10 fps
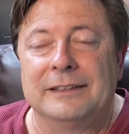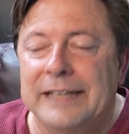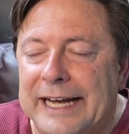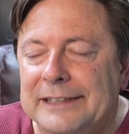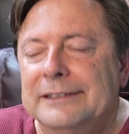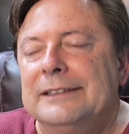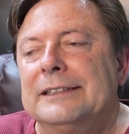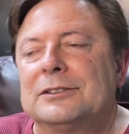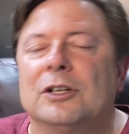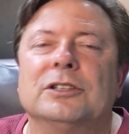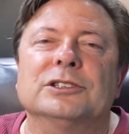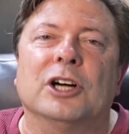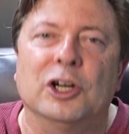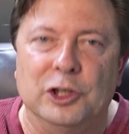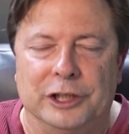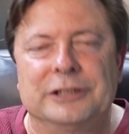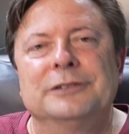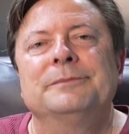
That is called a hook.